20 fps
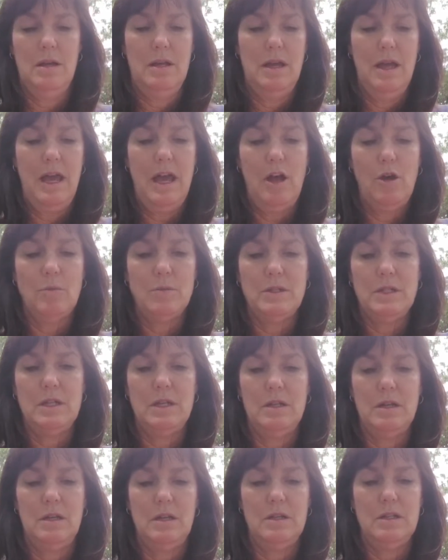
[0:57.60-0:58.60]
helps
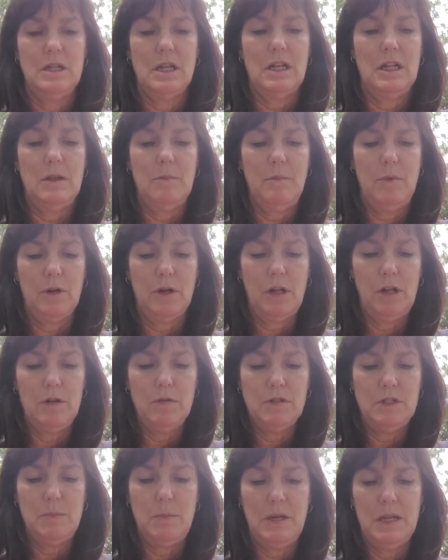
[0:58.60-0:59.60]
to clip your
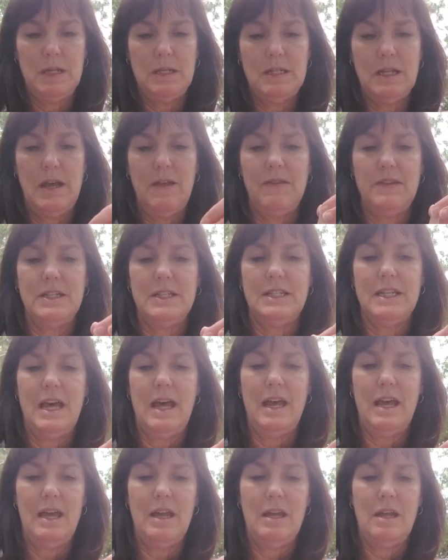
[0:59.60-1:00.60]
clothespins on the
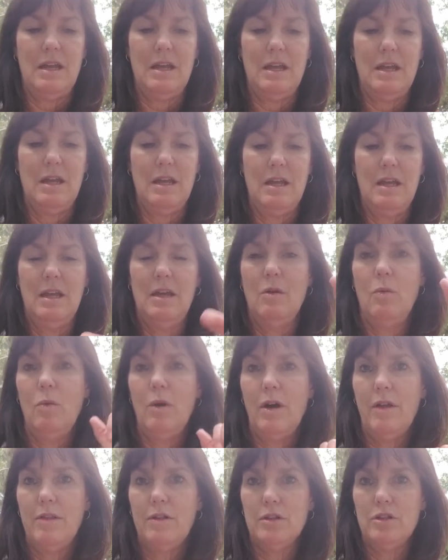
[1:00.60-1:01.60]
side
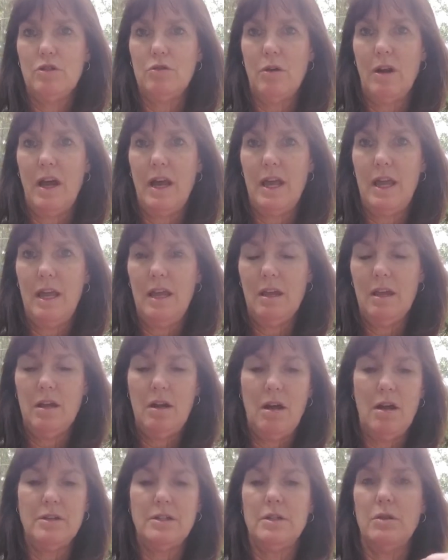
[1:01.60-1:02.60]
while they're drying, and
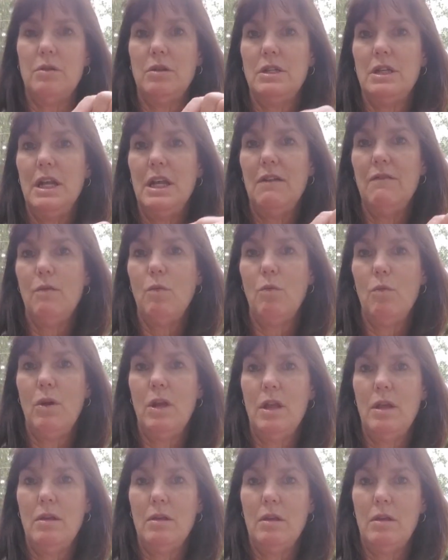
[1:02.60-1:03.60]
also to even
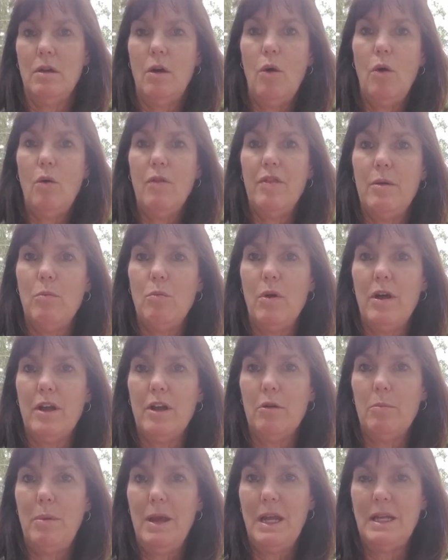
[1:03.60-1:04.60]
hold while
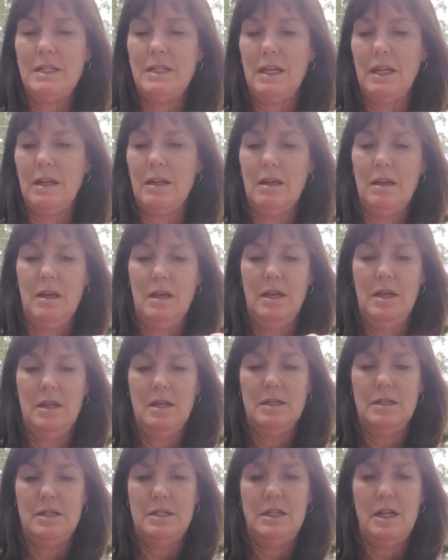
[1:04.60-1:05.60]
you're painting.
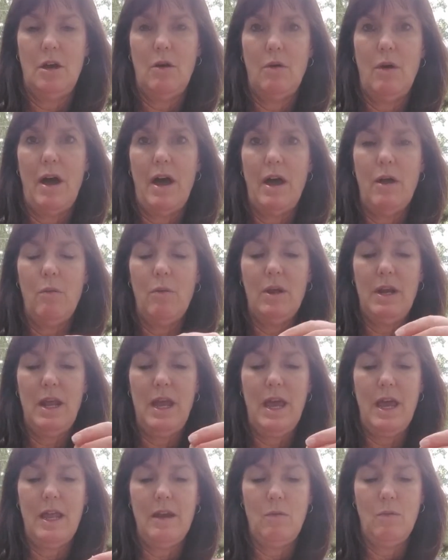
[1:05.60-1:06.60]
So I went
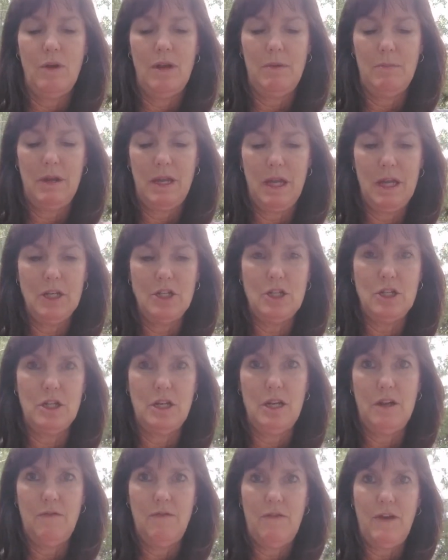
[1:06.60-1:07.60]
ahead and went in my kitchen
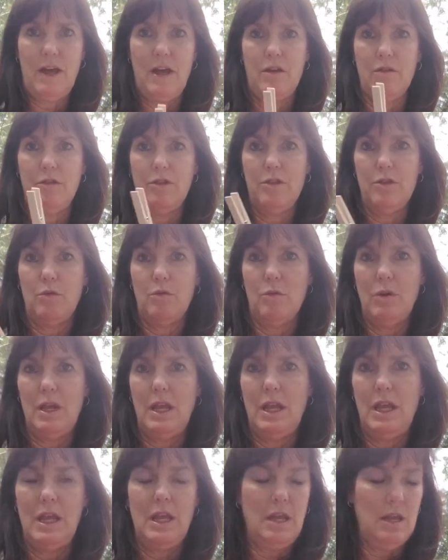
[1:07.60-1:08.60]
and found
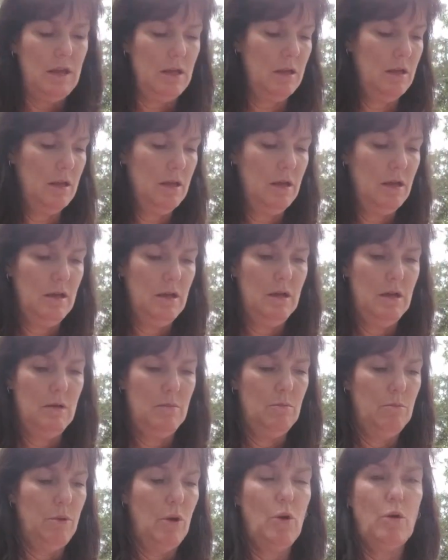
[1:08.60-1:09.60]
3
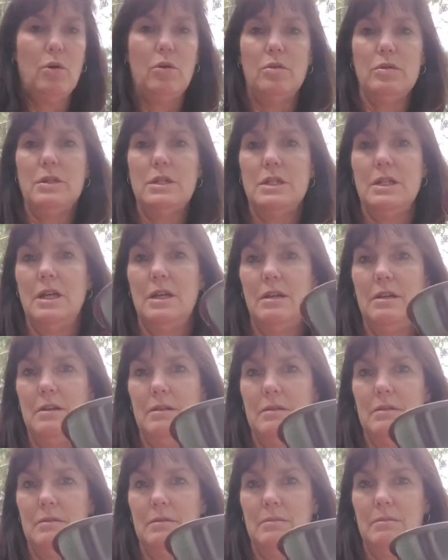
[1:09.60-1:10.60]
bowls.
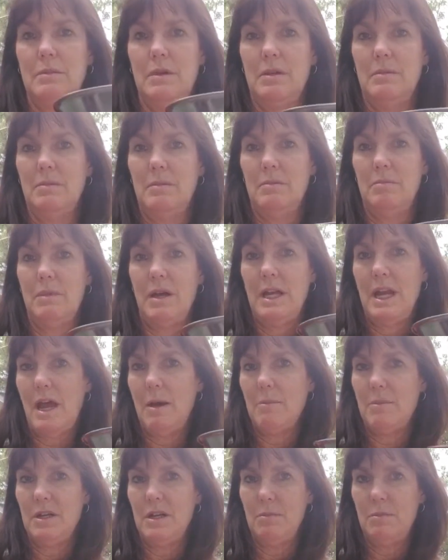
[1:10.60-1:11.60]
Mine
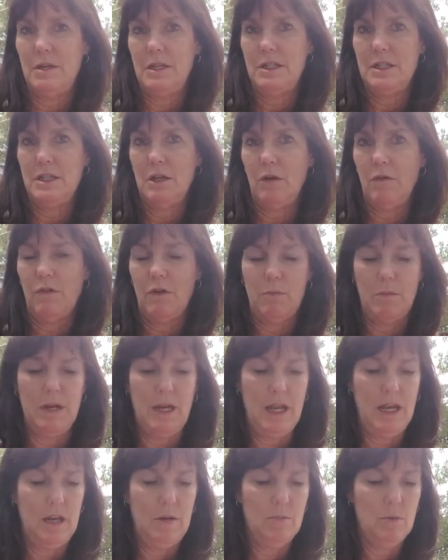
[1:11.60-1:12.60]
happened to be silver, but
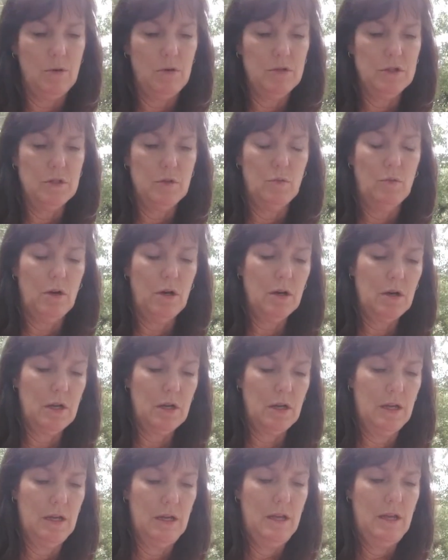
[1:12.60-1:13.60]
any bowls will work.
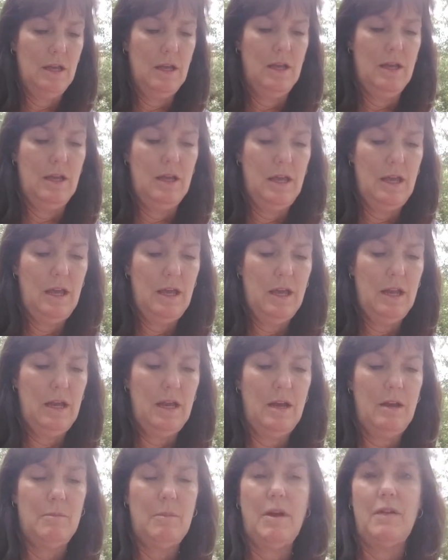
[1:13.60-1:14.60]
And
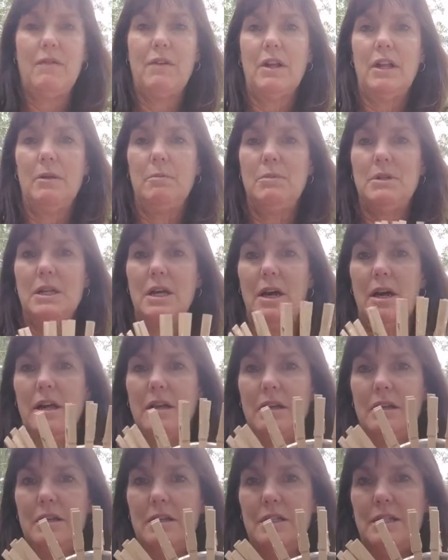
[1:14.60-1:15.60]
I've clipped
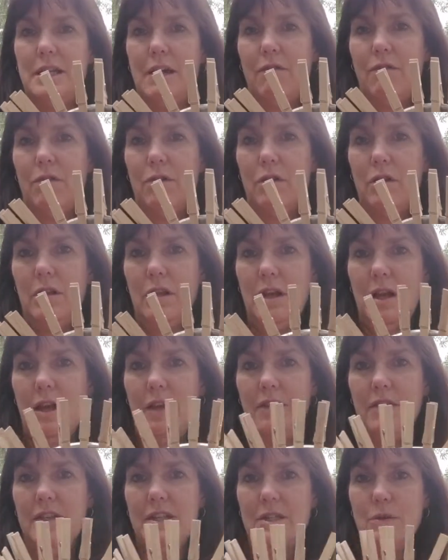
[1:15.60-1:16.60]
on several
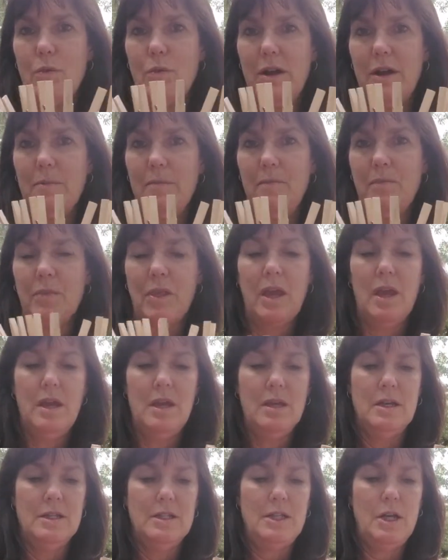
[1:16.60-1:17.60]
on this one.
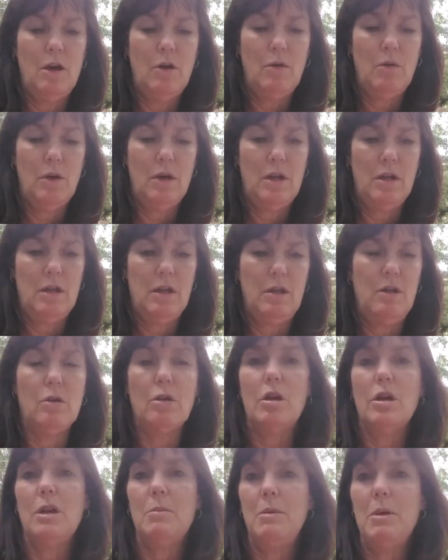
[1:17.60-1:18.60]
So you're
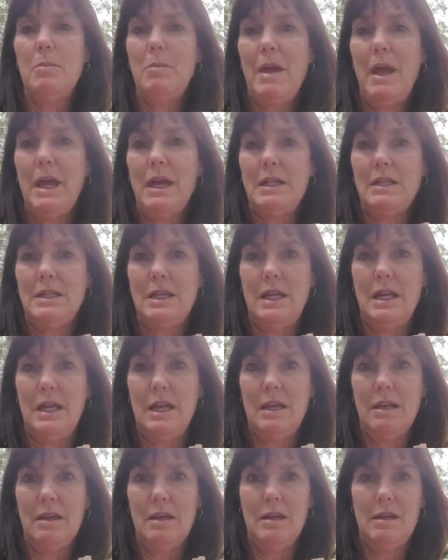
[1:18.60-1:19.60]
going to be
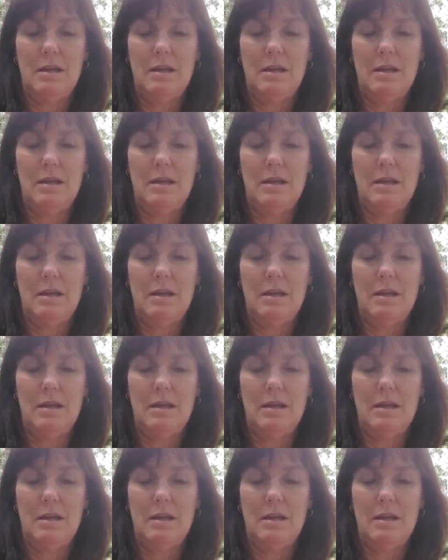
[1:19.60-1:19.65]
painting